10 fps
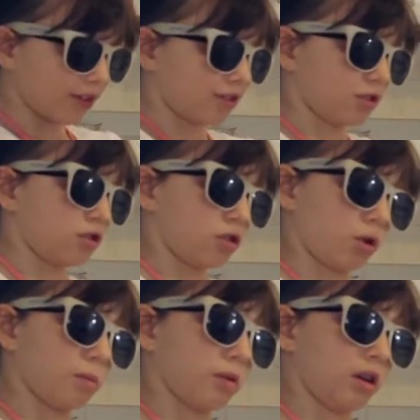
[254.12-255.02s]
it to
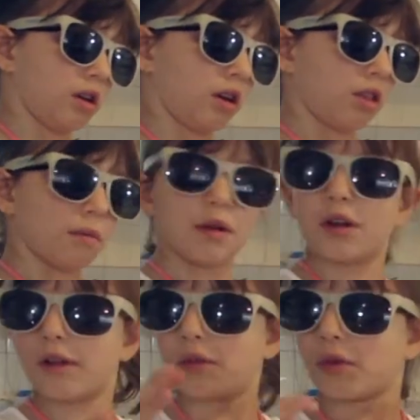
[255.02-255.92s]
start bleeding in the
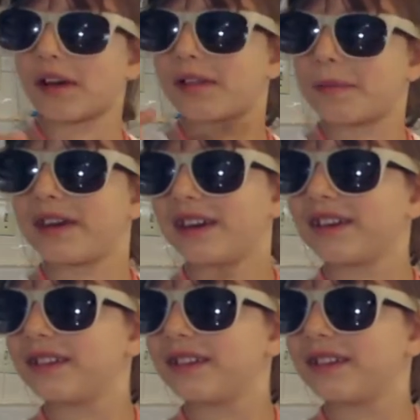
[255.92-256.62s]
middle of the recipe.